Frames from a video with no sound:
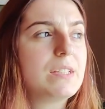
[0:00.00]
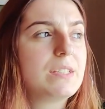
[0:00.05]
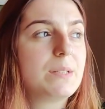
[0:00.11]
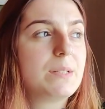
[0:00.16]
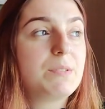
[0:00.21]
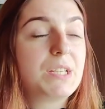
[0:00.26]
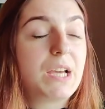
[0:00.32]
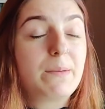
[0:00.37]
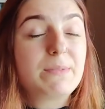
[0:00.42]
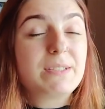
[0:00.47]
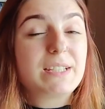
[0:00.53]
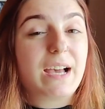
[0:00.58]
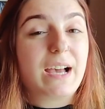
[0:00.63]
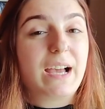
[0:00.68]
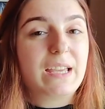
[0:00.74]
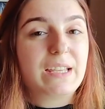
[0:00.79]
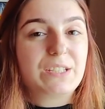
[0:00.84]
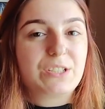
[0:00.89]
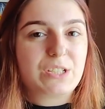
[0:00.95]
Sometimes
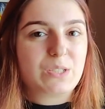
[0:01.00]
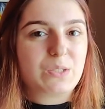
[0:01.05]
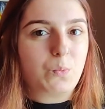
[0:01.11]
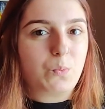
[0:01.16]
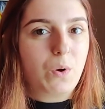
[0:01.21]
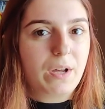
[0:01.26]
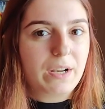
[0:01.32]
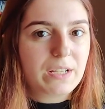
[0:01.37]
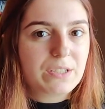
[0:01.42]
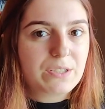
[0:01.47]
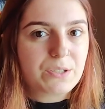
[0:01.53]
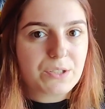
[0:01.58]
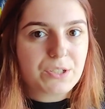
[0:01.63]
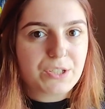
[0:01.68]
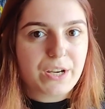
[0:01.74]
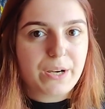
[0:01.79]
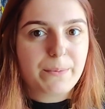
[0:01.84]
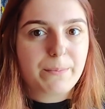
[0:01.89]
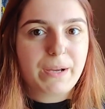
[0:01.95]
I just wanted to
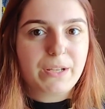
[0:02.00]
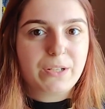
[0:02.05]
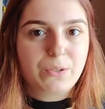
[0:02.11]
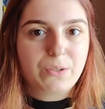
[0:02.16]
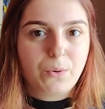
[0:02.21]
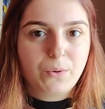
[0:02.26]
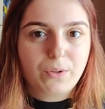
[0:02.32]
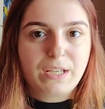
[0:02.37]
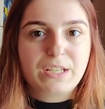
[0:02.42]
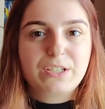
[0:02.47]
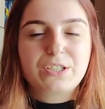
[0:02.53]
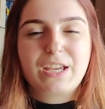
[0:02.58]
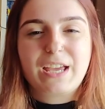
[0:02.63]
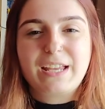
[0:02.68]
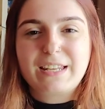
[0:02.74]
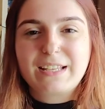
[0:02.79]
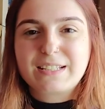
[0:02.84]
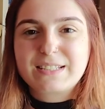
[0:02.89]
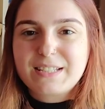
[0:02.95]
share my knowledge
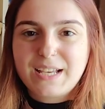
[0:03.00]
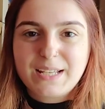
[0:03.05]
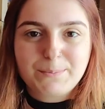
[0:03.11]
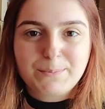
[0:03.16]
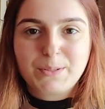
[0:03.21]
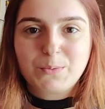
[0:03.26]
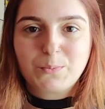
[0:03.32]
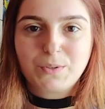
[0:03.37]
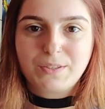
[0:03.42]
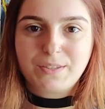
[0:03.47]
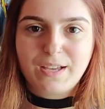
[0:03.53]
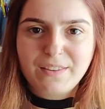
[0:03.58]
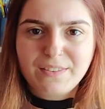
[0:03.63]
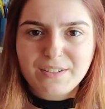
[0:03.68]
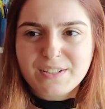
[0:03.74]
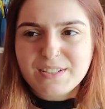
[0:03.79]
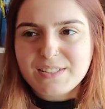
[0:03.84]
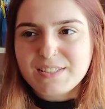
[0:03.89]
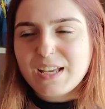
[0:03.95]
and excitement with
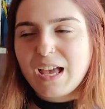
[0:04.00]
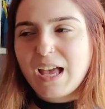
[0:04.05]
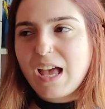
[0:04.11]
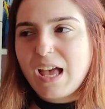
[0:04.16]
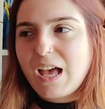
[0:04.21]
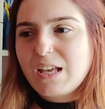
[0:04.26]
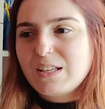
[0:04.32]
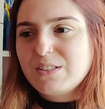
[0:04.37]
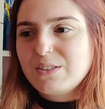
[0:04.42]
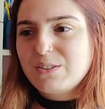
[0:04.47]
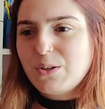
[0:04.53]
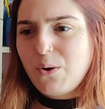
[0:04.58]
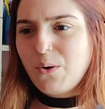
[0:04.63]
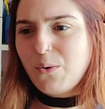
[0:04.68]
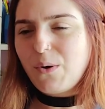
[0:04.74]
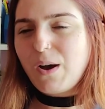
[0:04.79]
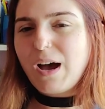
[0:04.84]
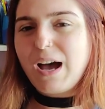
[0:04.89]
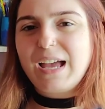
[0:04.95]
others,
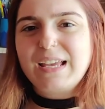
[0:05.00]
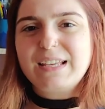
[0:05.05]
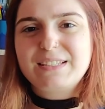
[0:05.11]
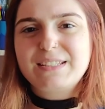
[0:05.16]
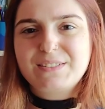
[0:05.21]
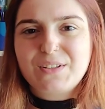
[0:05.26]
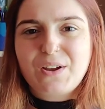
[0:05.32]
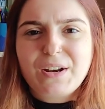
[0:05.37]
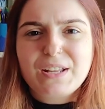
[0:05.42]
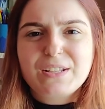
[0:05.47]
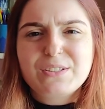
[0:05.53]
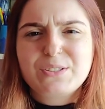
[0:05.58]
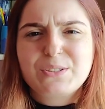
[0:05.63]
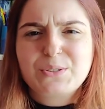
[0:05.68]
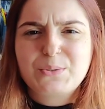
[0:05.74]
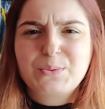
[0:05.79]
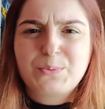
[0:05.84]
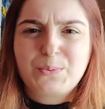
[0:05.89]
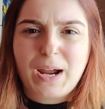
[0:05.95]
so I started
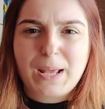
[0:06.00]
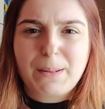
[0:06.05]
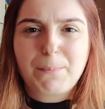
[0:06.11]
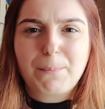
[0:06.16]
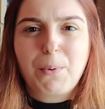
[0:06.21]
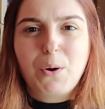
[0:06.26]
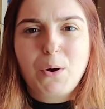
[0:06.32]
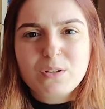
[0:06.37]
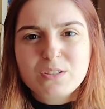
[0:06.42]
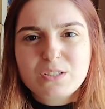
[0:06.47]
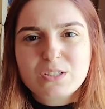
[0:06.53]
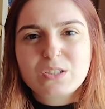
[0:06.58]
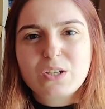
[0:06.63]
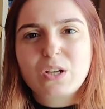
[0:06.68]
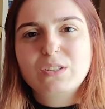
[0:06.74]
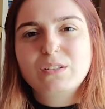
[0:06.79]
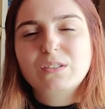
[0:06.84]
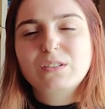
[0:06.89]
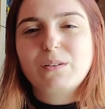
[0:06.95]
to write posts
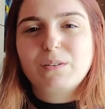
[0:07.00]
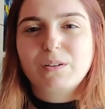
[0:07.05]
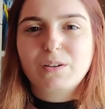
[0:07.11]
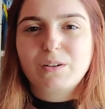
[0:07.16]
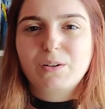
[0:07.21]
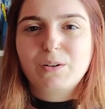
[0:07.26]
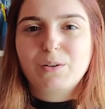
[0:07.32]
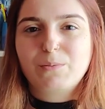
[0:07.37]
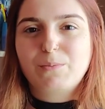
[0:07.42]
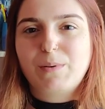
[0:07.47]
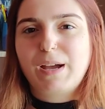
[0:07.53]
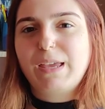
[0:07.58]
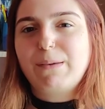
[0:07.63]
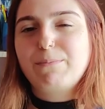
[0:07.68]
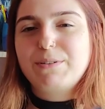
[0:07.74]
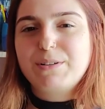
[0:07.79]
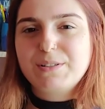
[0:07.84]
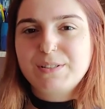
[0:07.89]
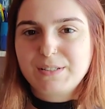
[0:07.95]
on uh,
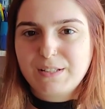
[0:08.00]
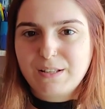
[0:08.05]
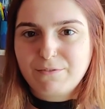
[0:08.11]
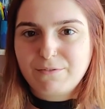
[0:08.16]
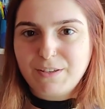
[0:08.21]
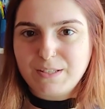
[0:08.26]
my personal